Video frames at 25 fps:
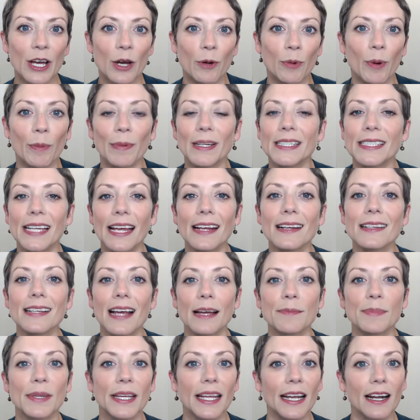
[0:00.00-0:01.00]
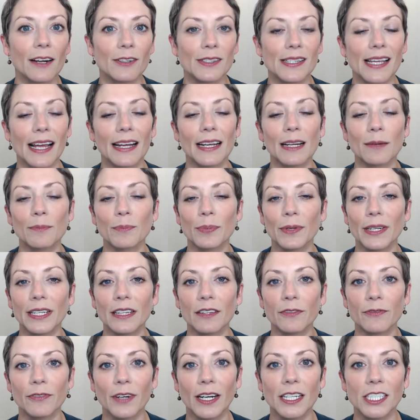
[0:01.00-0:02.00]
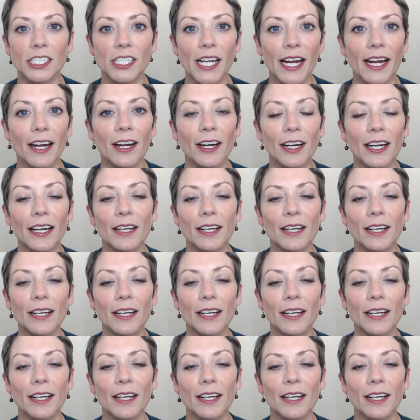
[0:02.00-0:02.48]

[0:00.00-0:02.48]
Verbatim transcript: When we take time to get outside and breathe fresh air,